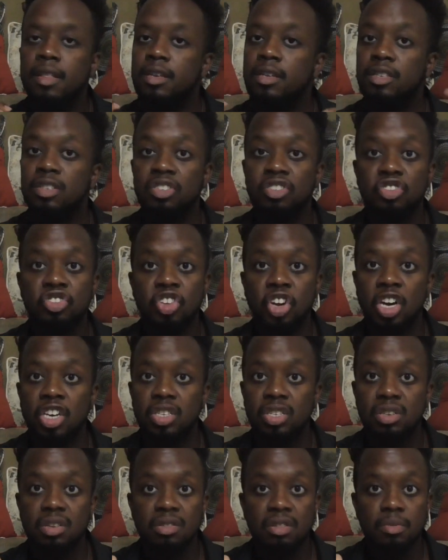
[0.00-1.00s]
This is
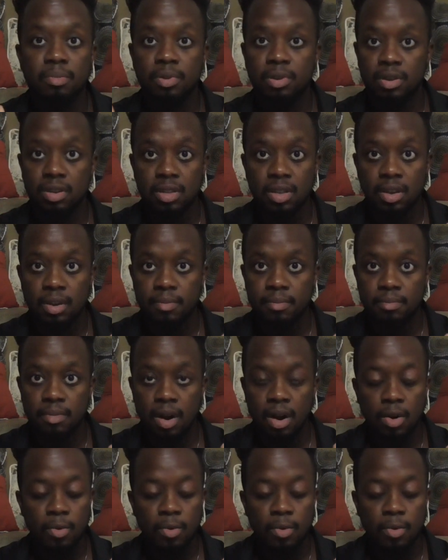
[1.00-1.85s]
just the book club.